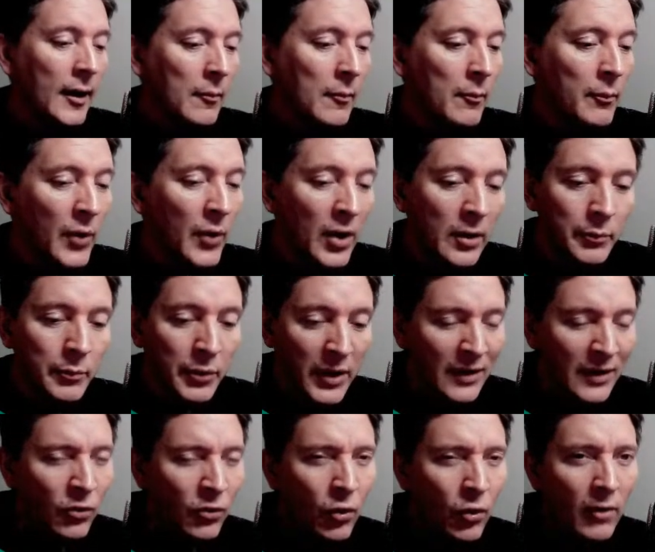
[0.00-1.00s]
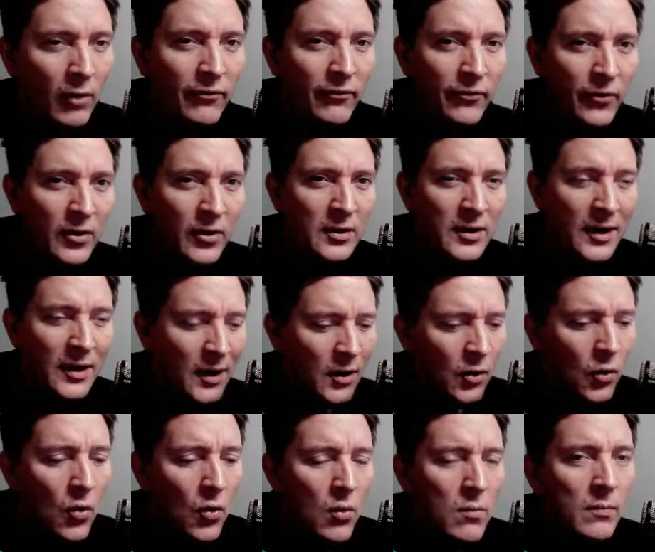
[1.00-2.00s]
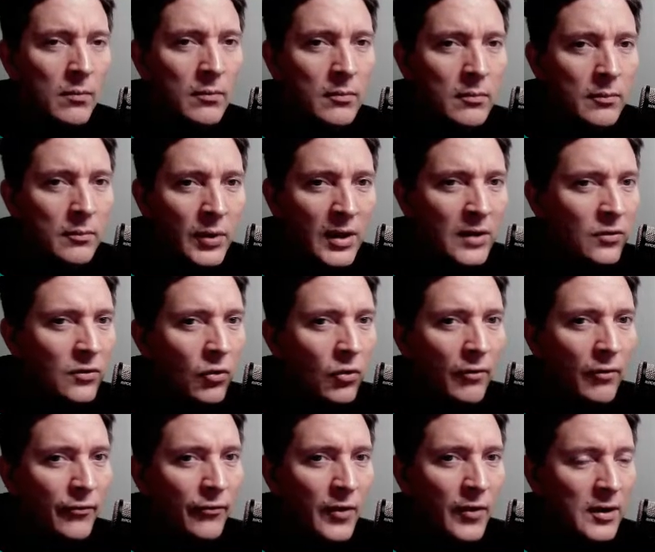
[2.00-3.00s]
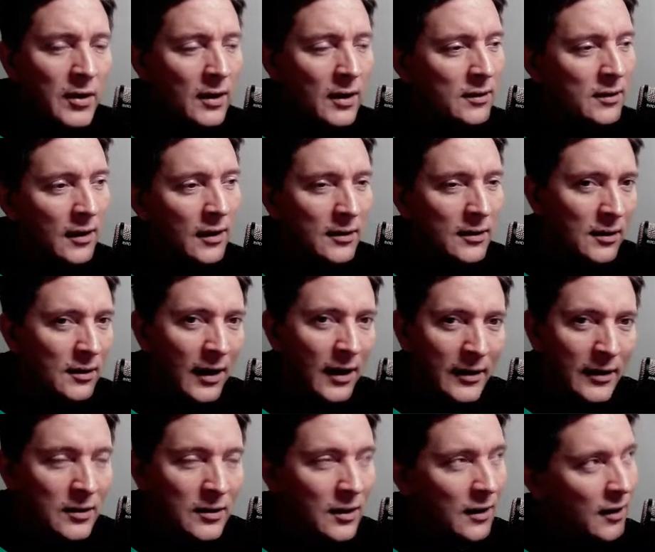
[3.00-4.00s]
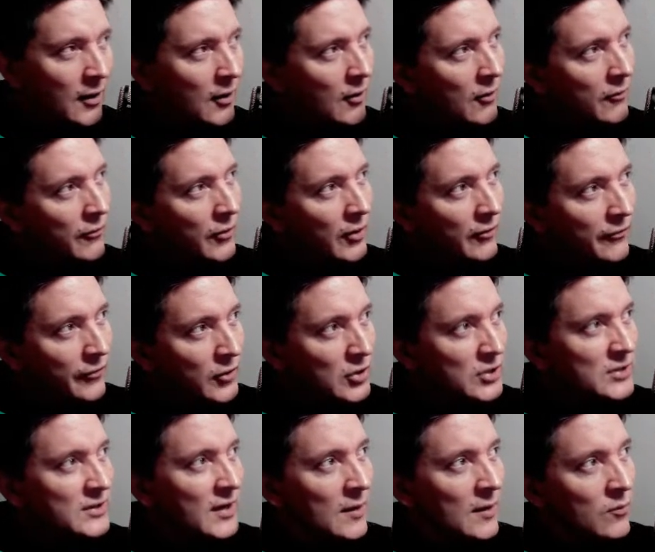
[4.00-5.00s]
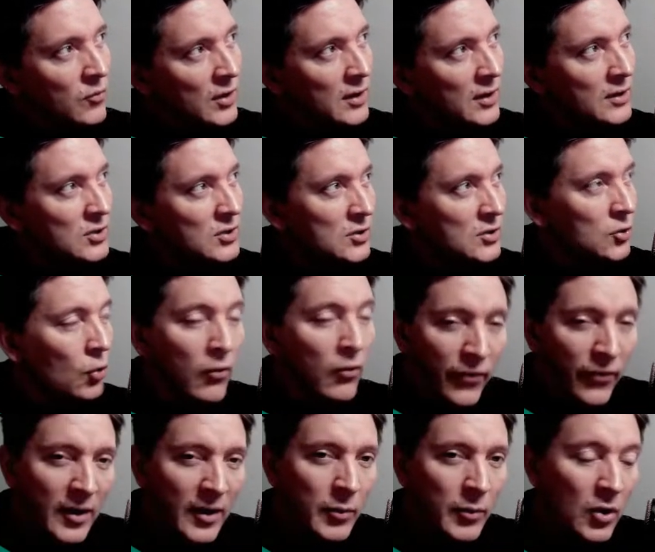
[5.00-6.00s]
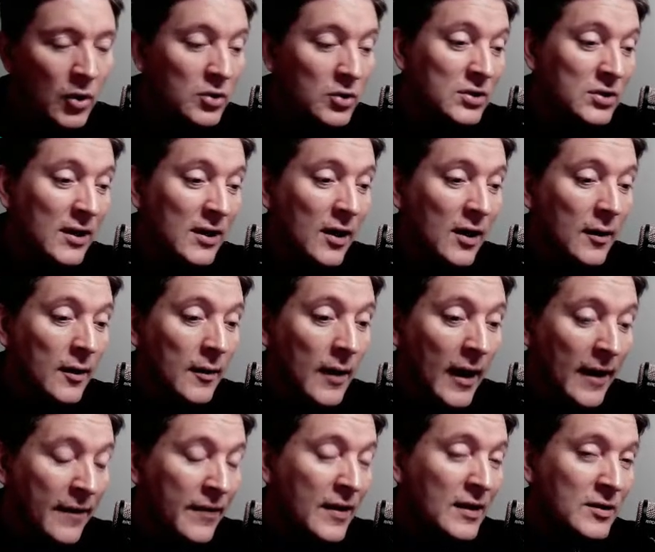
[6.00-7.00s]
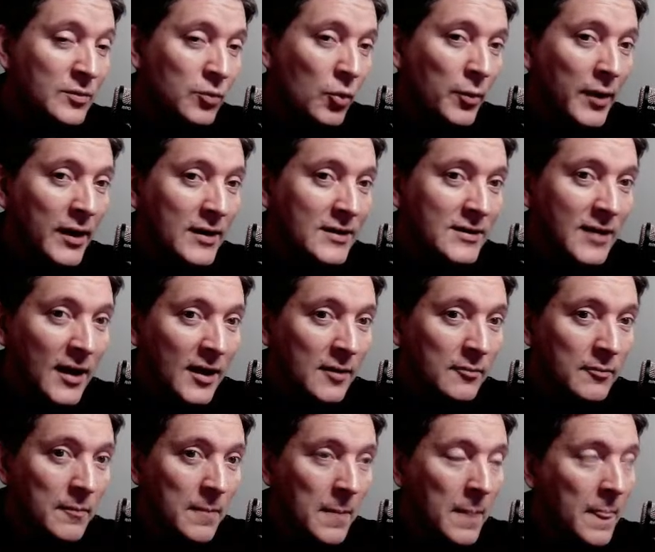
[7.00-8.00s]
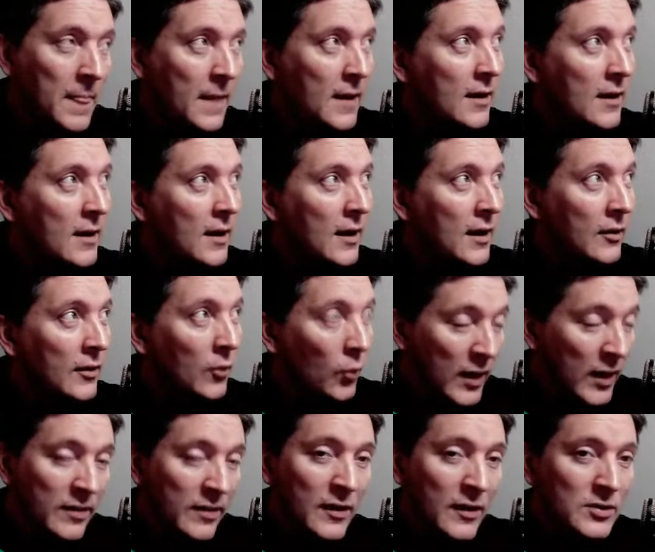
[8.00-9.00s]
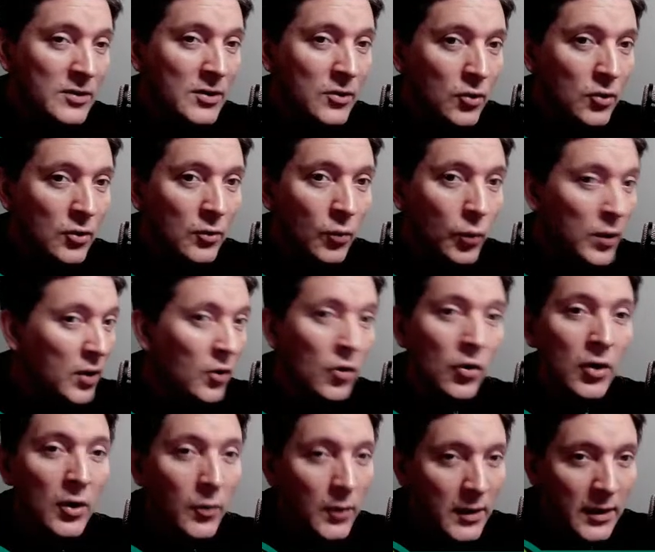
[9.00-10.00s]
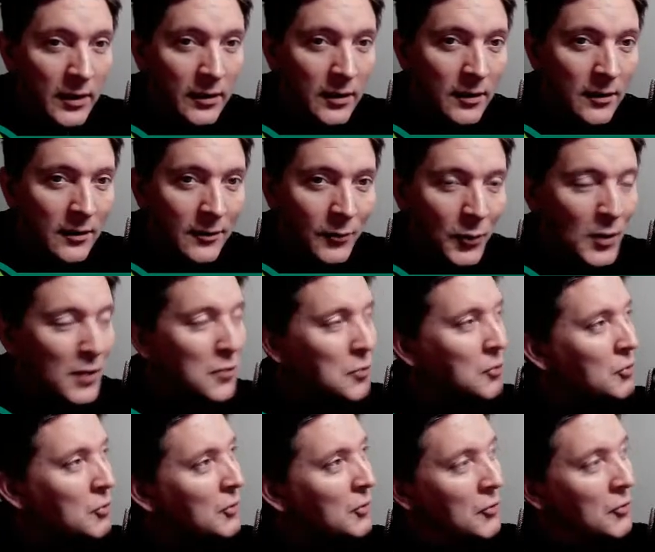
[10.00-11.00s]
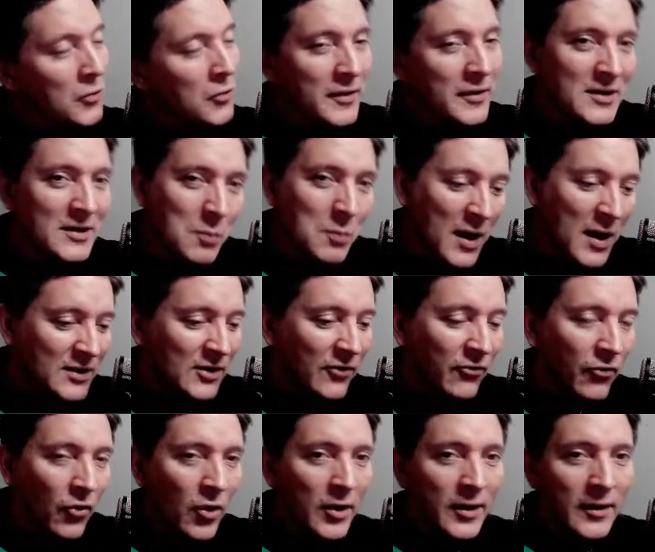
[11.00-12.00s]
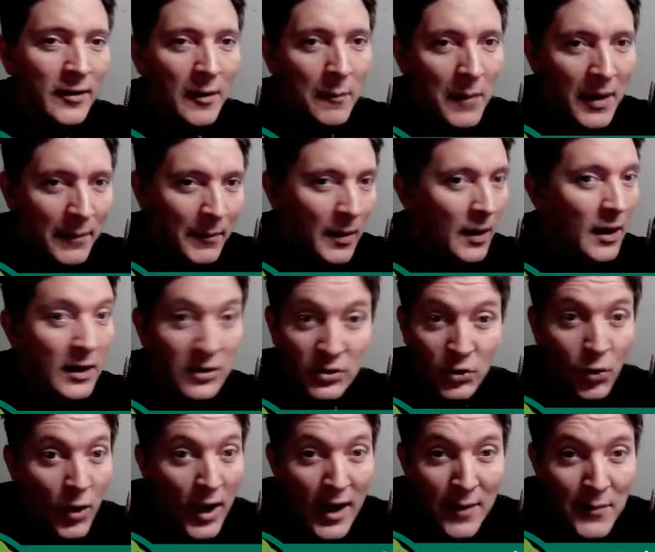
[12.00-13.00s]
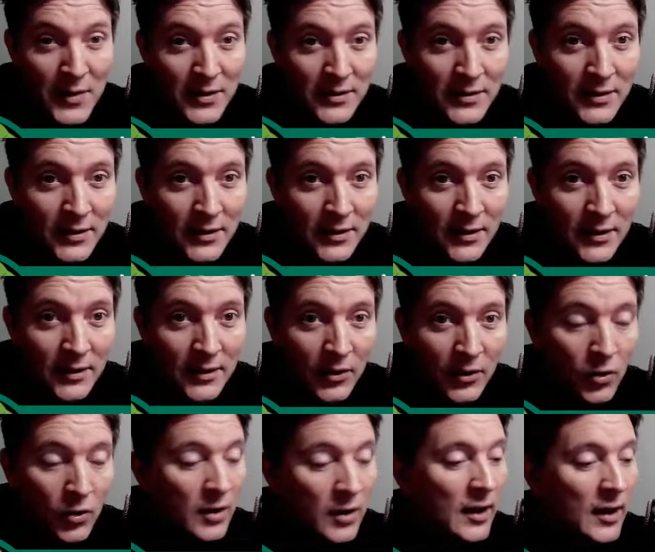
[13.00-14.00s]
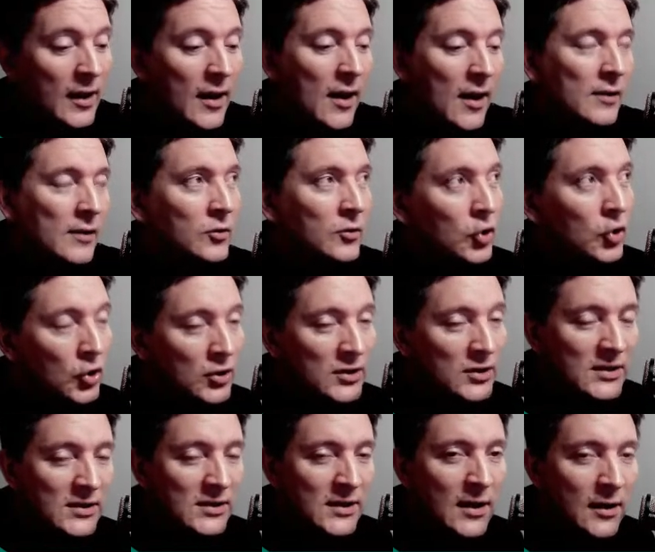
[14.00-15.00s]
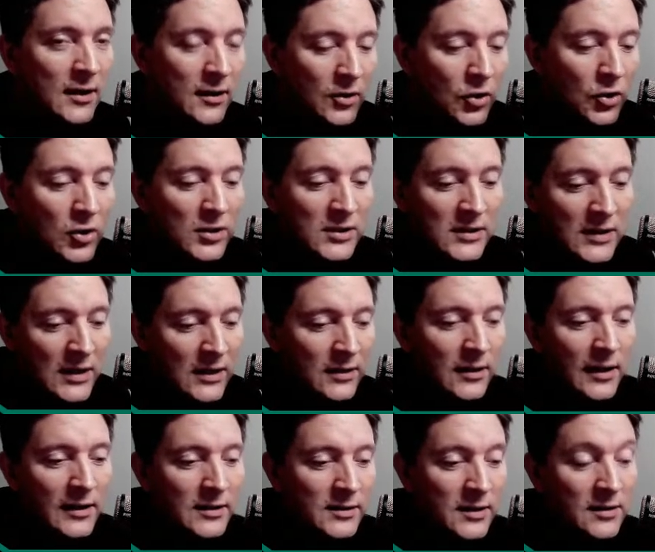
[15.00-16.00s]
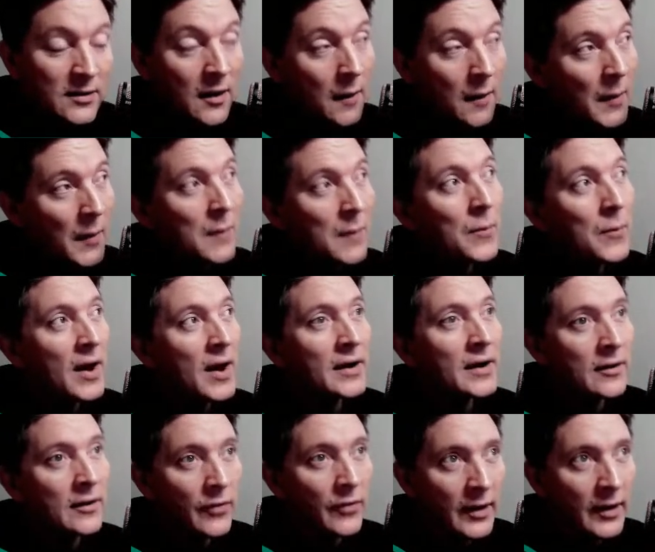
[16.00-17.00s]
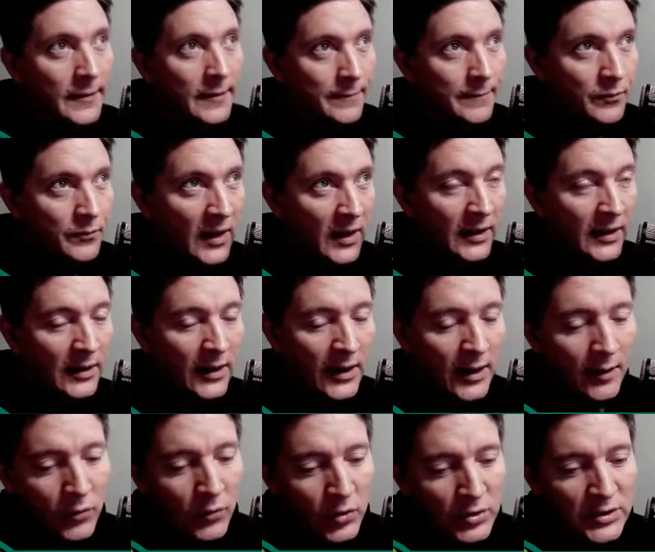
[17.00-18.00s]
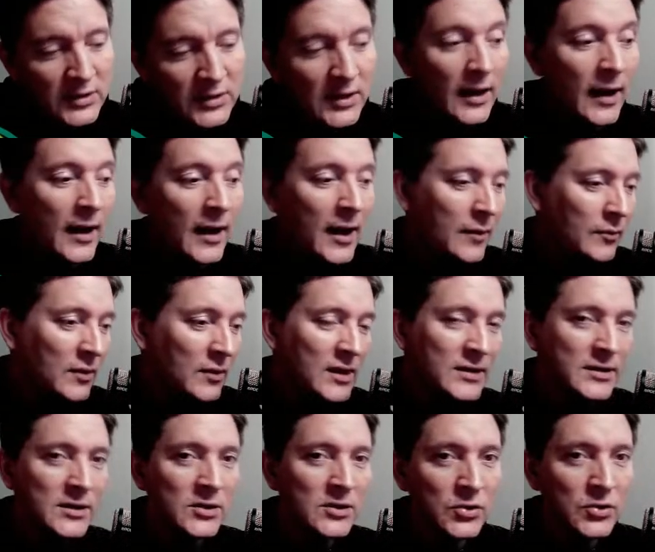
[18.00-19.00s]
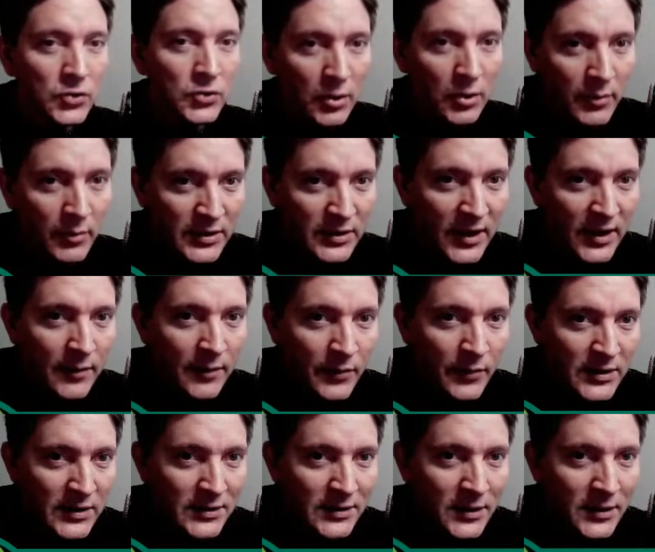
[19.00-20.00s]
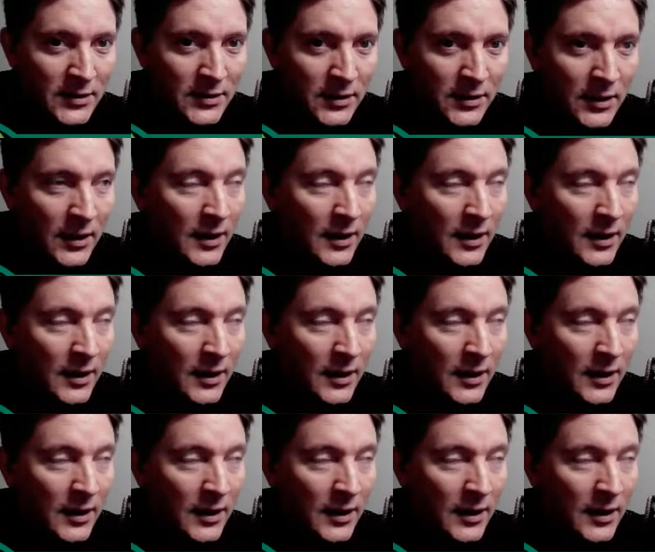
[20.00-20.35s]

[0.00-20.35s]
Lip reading: But play two up front. You're at home. Play two up front, and for the first time, really, just go for it, because at this moment in time, the way things are going, we're not going to win the league. We're not going to go in this massive run in the minute. It's not happening. You know, you could see it. You could see it last season. A big part of that, and again, I'm not just saying it happened last season, so it must happen this season.